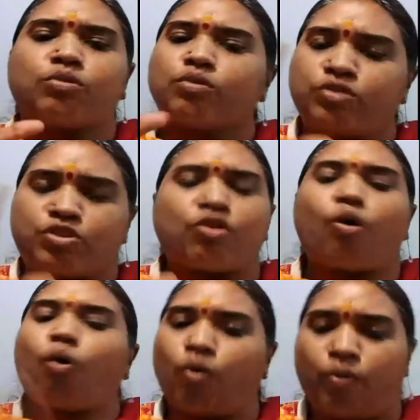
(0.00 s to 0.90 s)
draw.
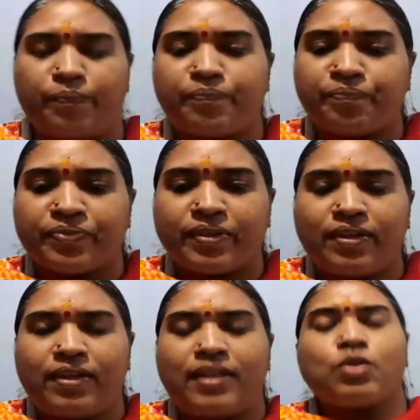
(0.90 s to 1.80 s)

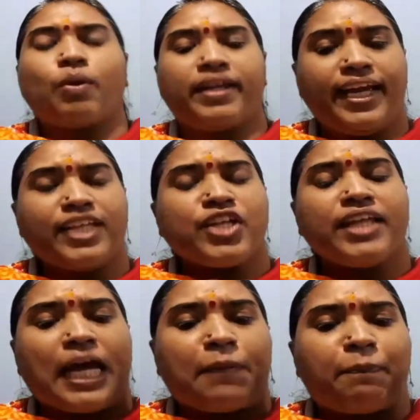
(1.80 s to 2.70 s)
So initially
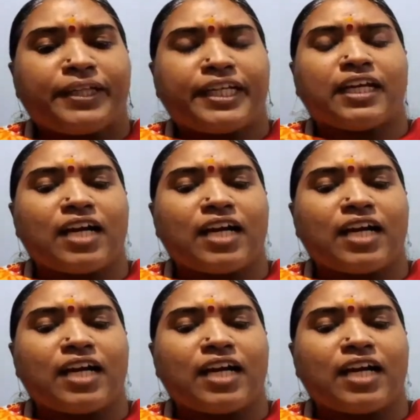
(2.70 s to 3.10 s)
that particular